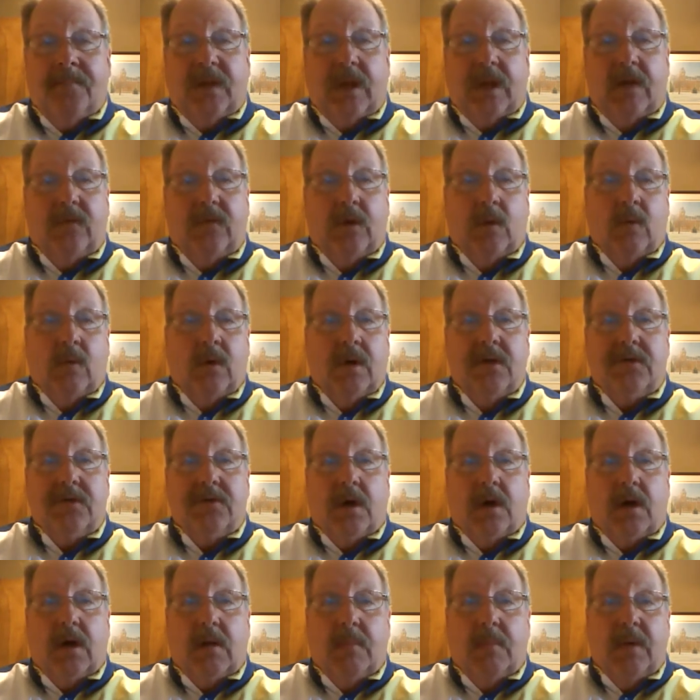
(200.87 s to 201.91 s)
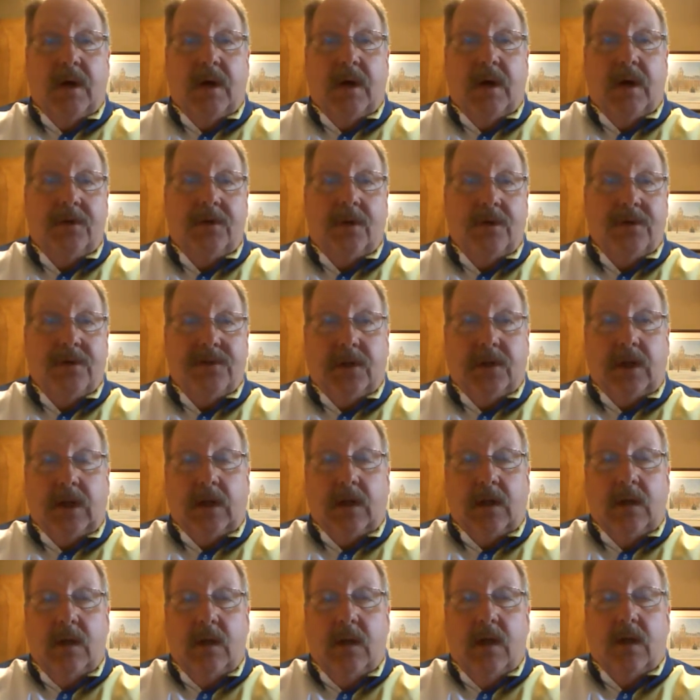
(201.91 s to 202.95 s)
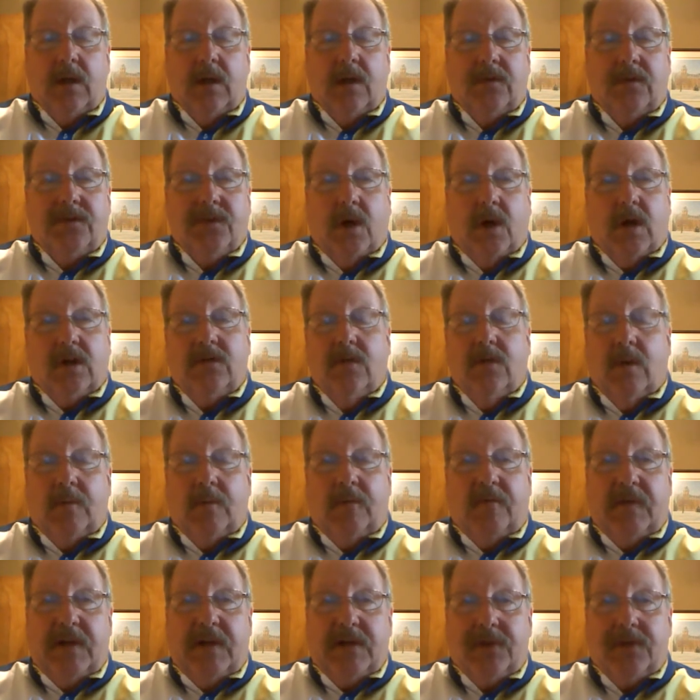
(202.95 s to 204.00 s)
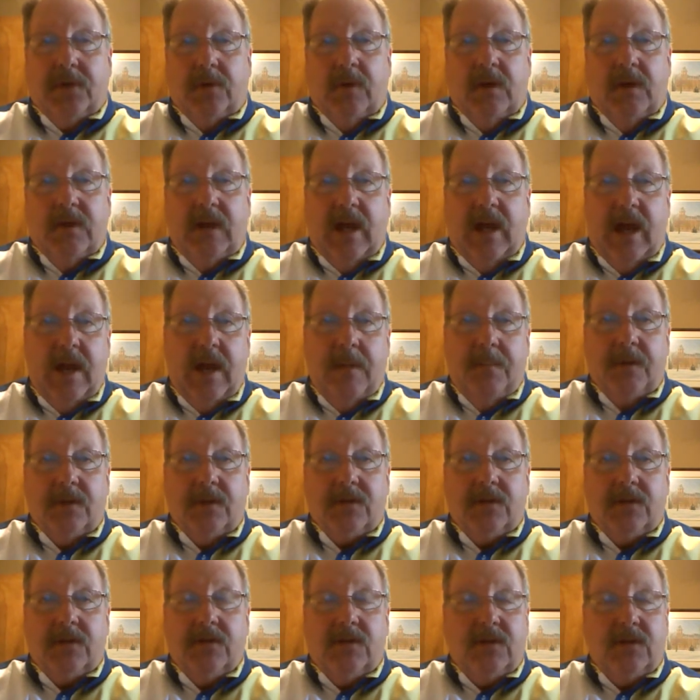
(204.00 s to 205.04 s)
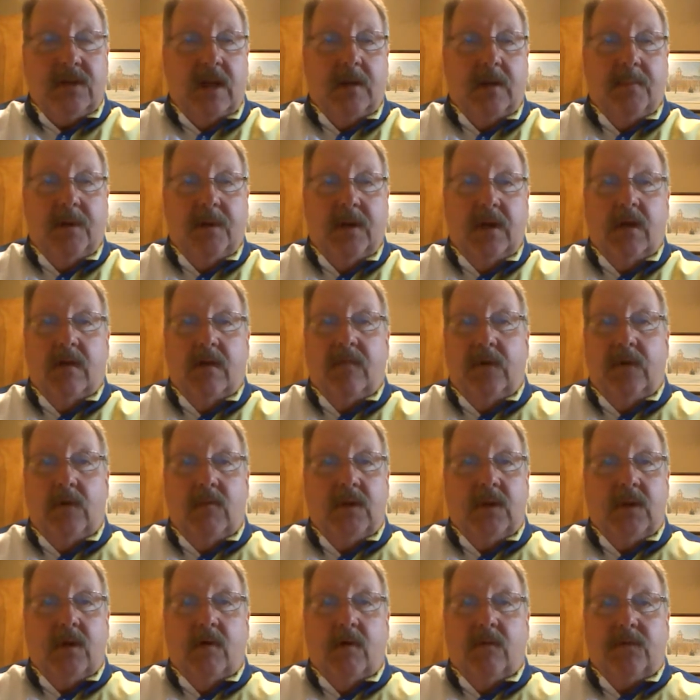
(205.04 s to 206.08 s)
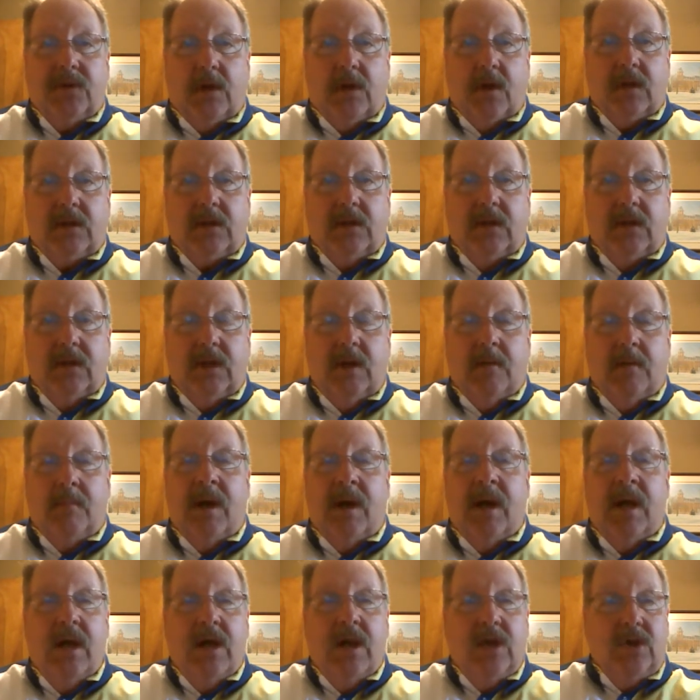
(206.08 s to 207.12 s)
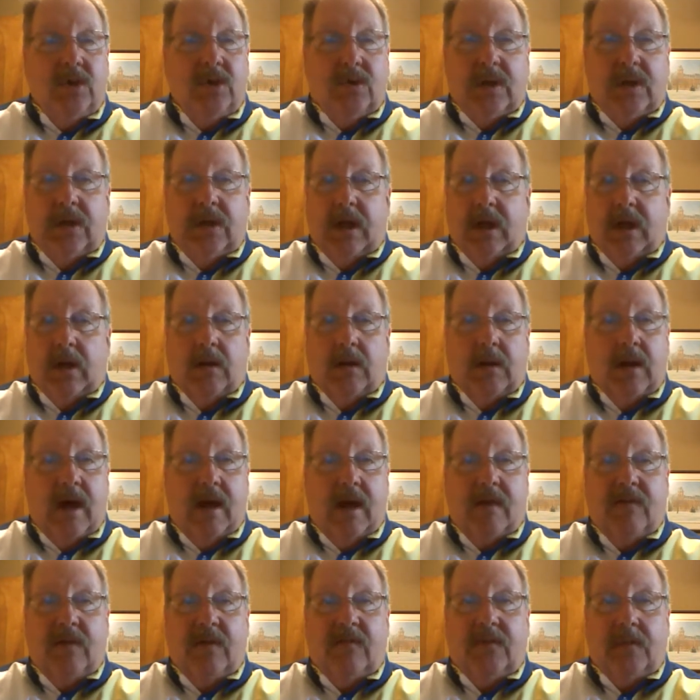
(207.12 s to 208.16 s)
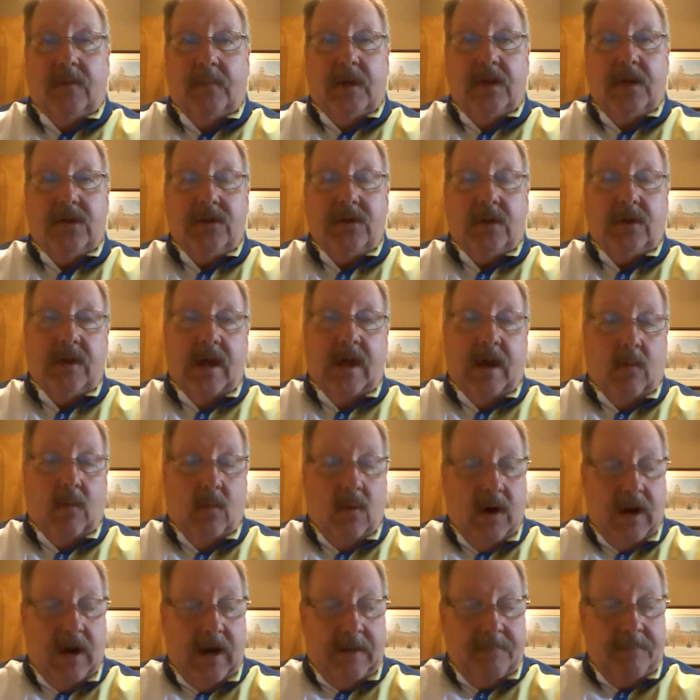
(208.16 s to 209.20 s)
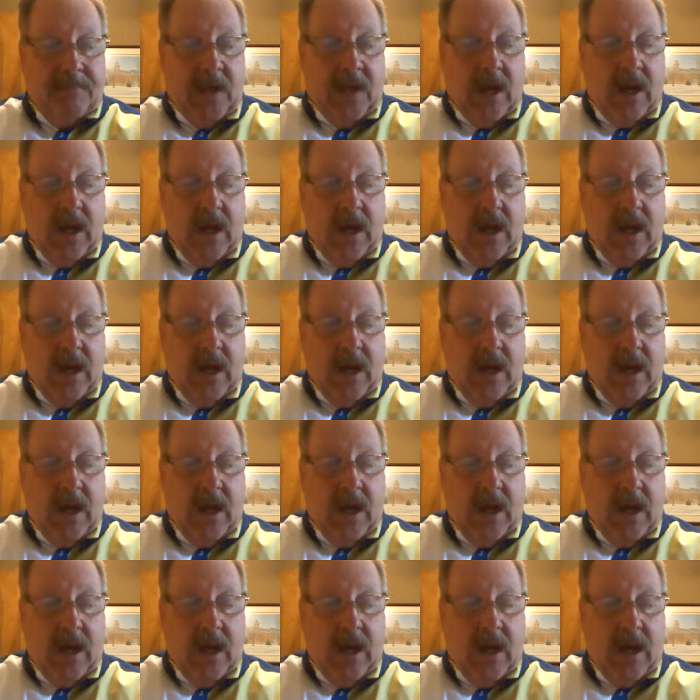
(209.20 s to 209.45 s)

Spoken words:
If you're wanting to talk about nursing, go talk to a professor on campus. Set up an interview and go talk to them. You can get a lot of information that way.